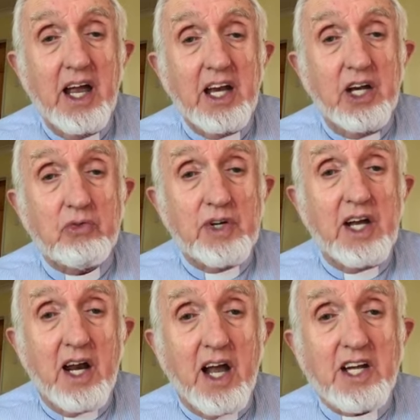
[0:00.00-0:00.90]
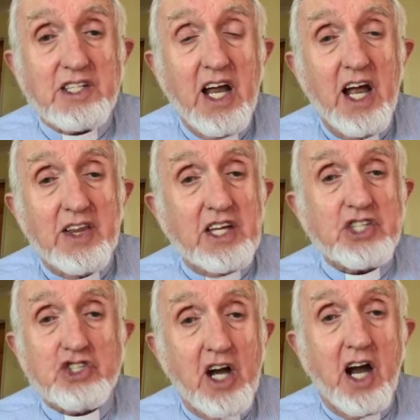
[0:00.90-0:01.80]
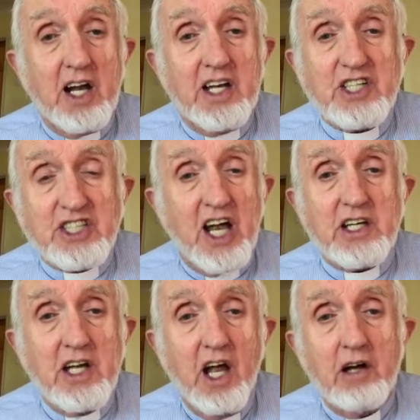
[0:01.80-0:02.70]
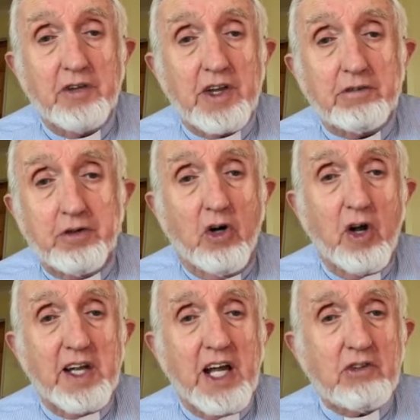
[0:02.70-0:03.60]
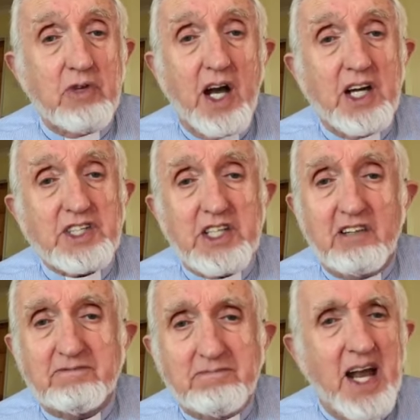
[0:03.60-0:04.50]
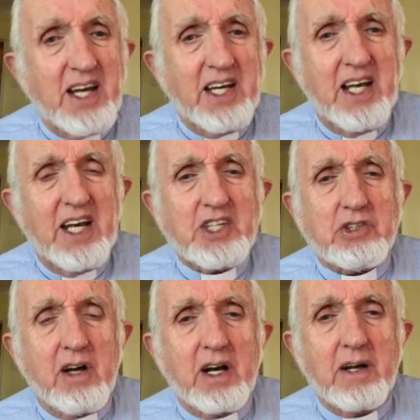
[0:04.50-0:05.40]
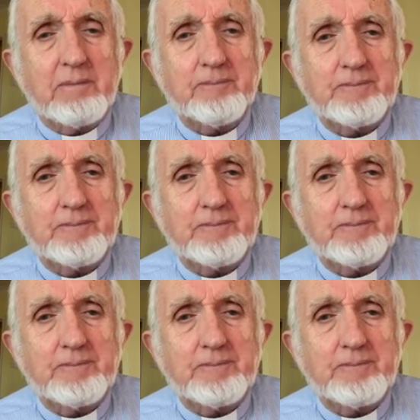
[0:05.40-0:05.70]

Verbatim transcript: He realized this child is set for the falling and rising of many in Israel,